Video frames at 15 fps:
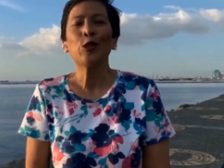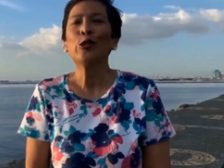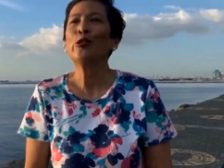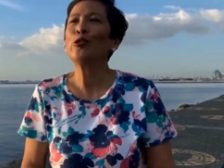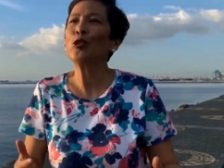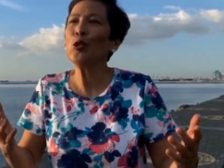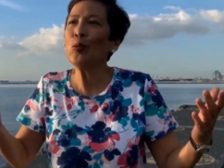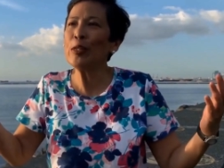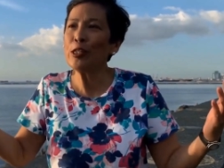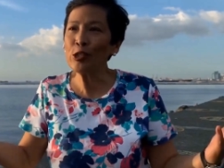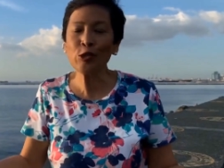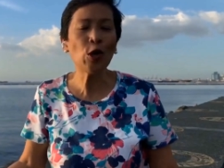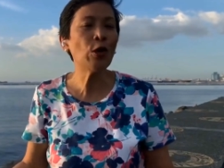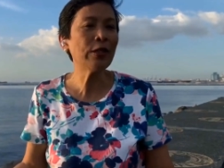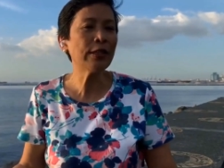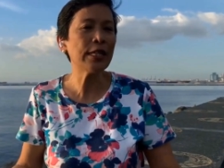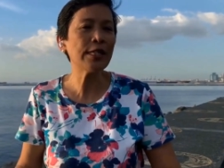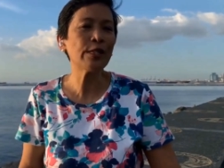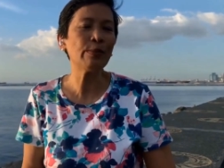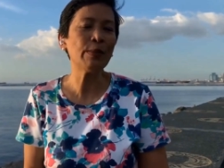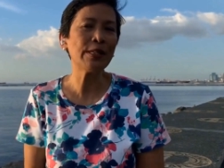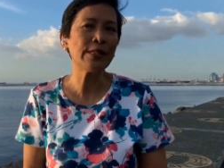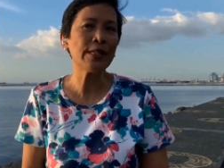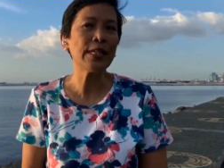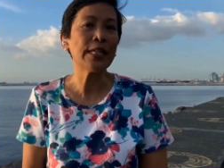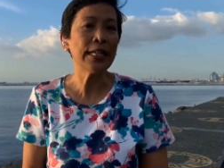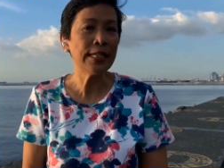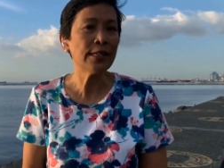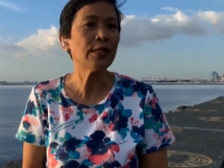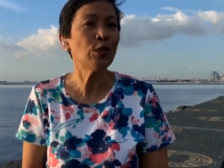So when salt is missing,
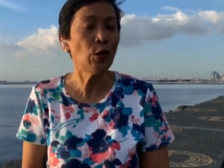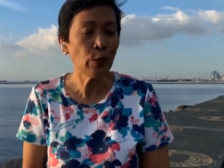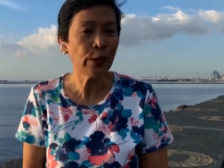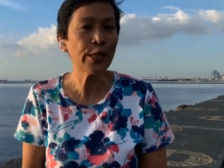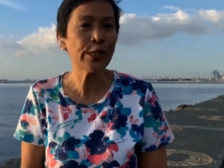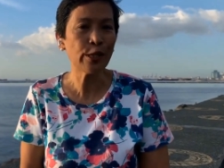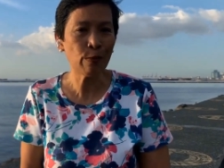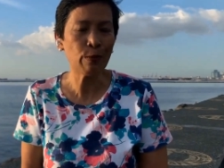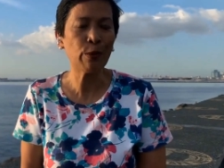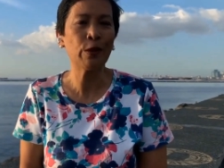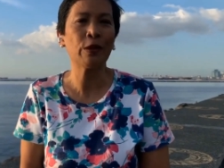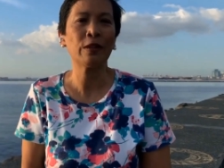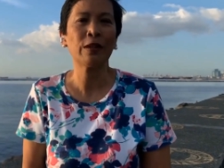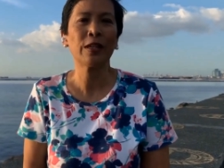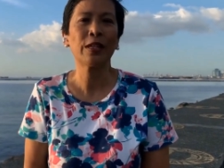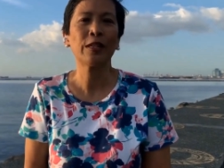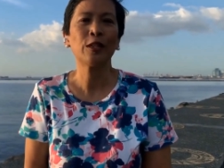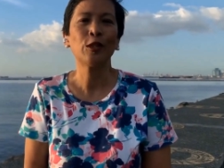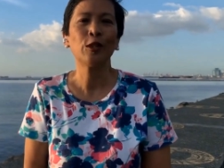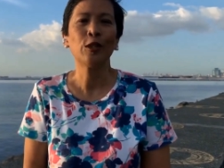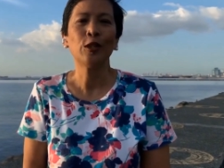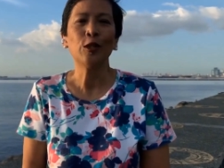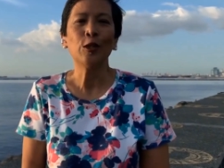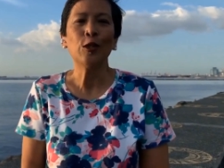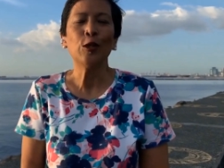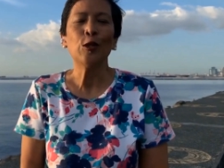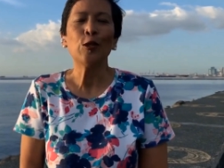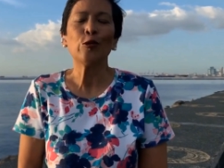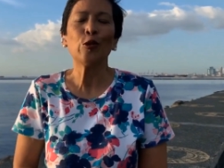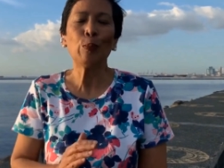it's noticeable.
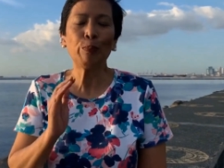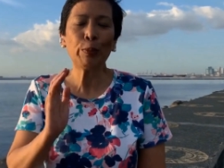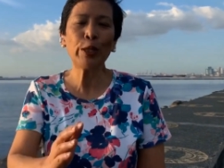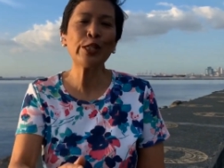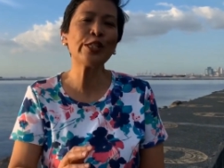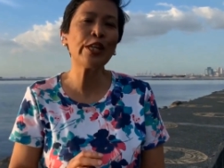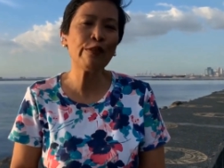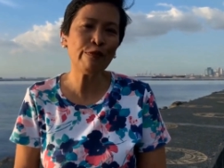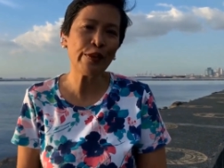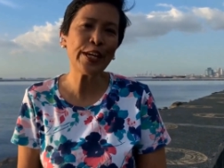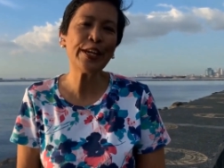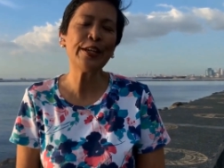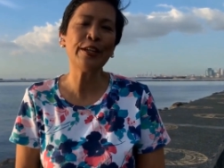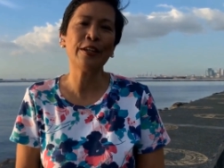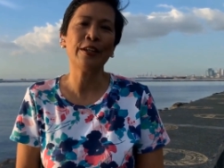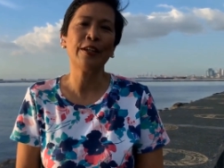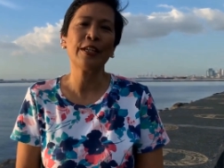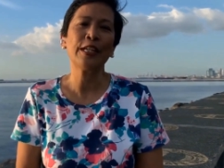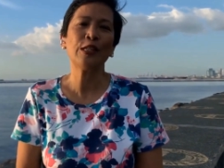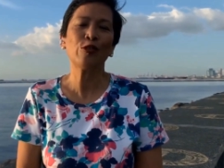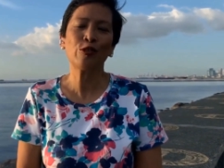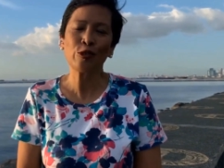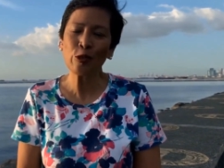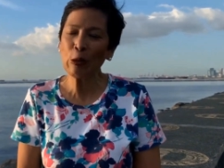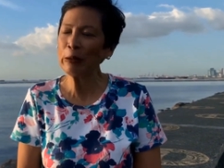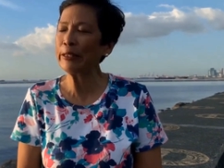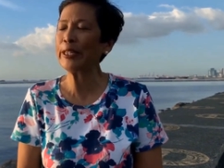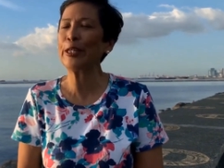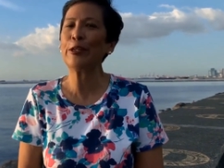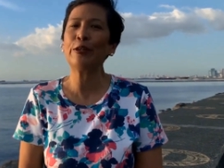So persevere in
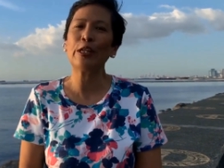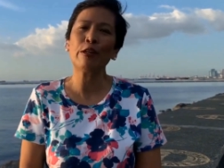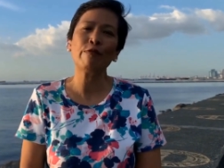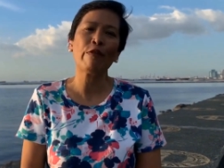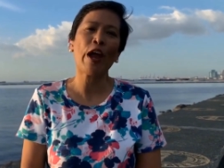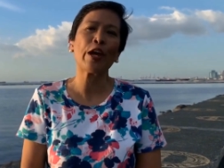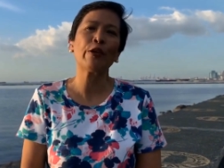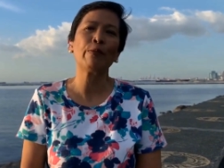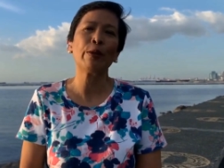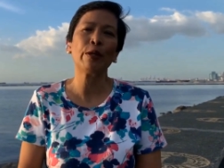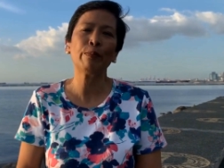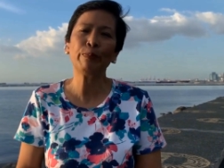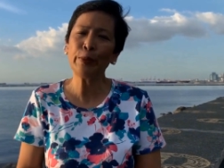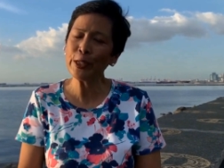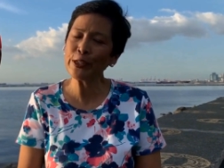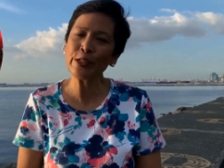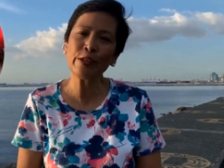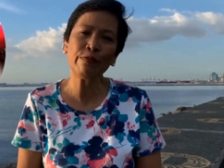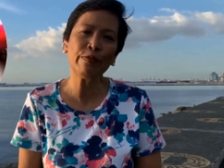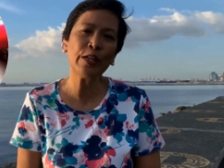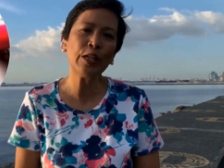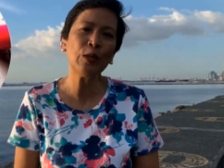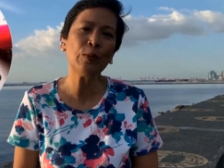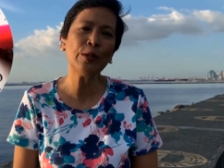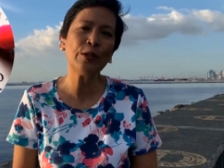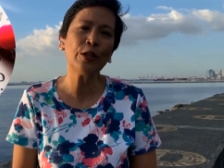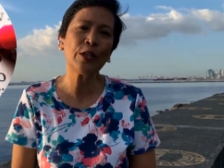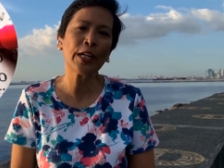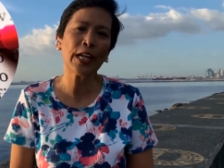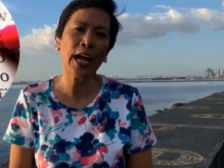salting your environment. Persevere with
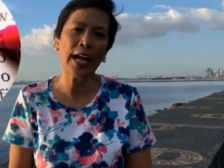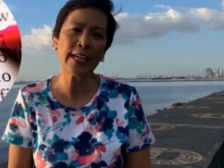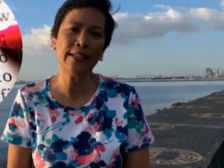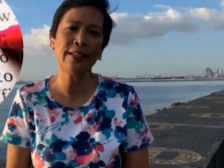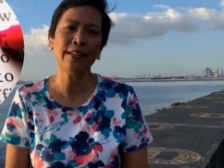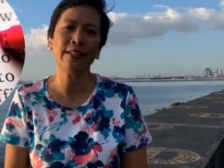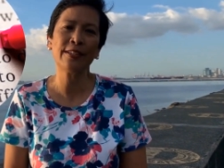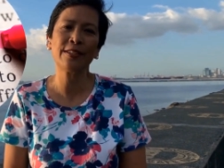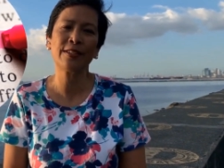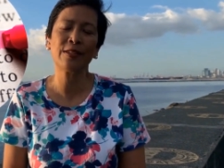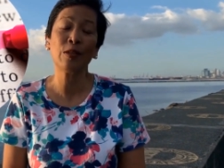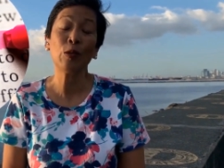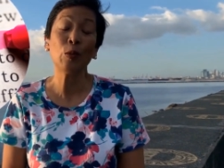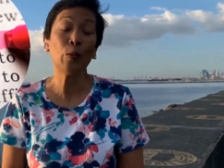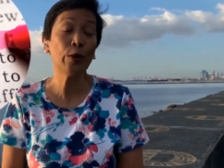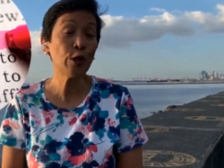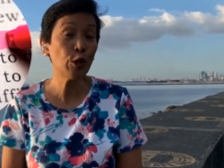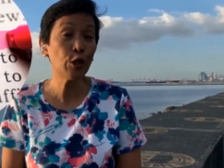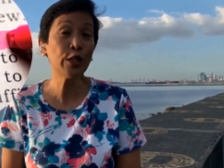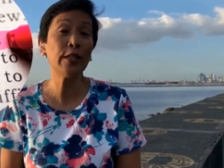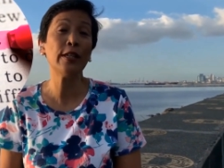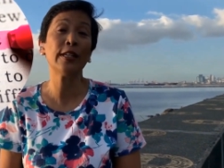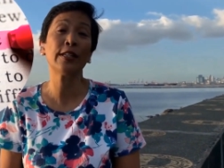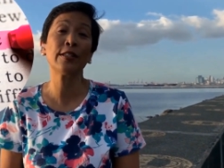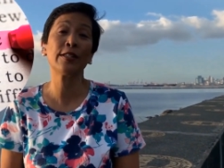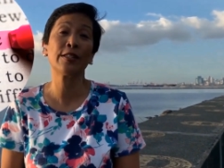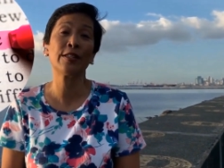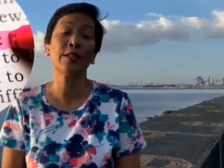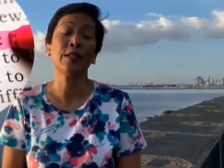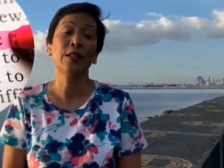your kindness, with
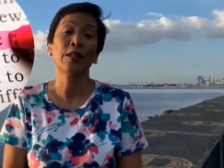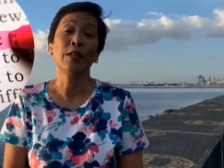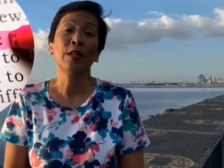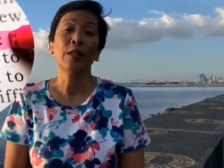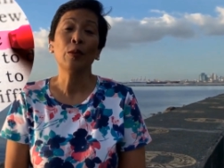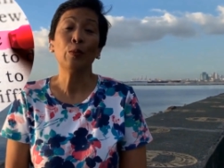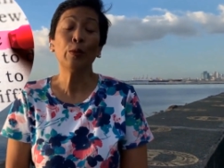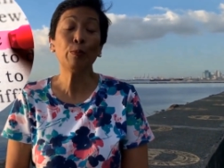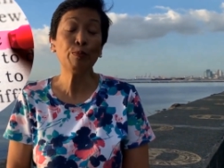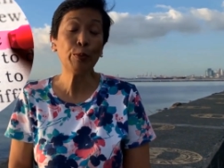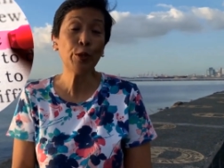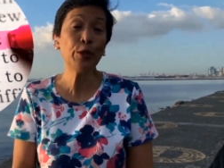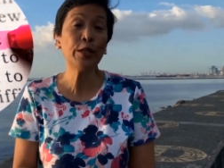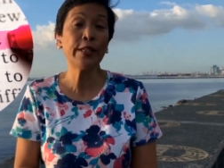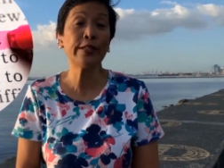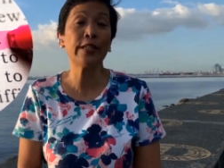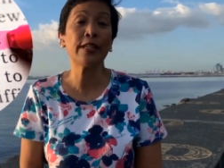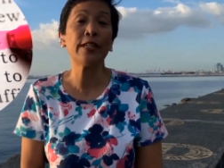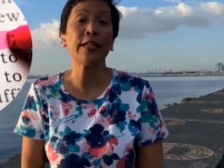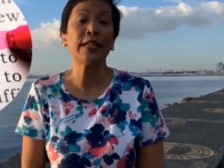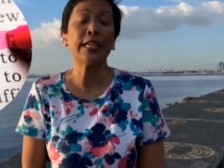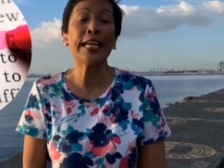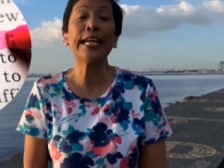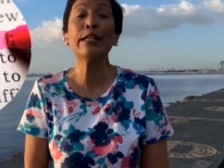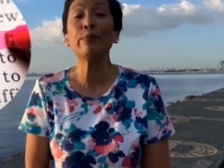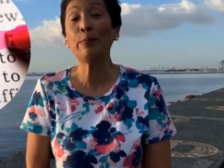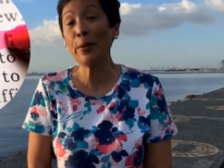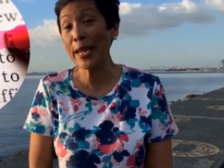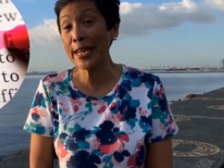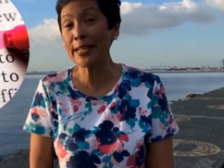goodness, with purity. It
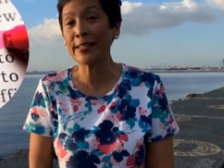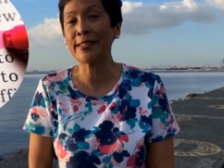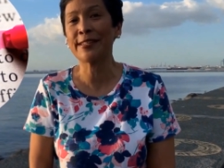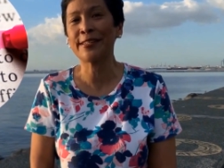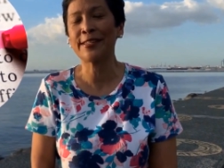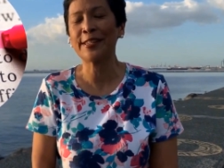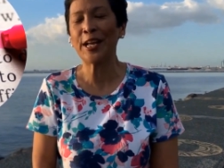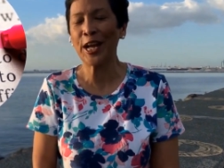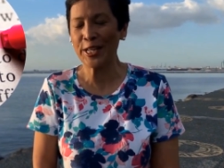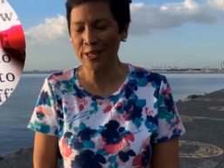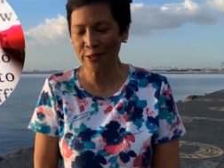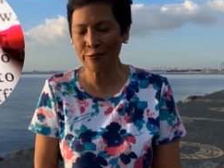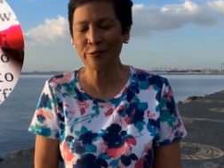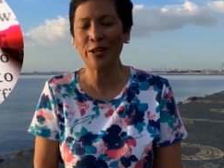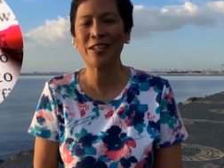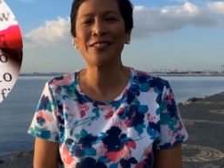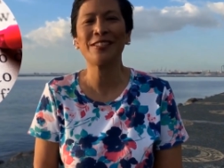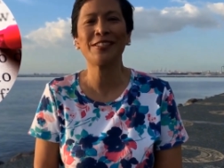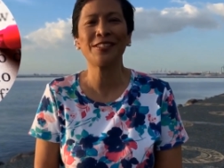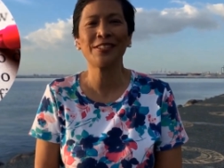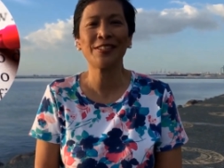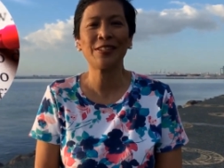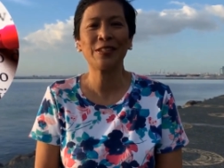makes a difference.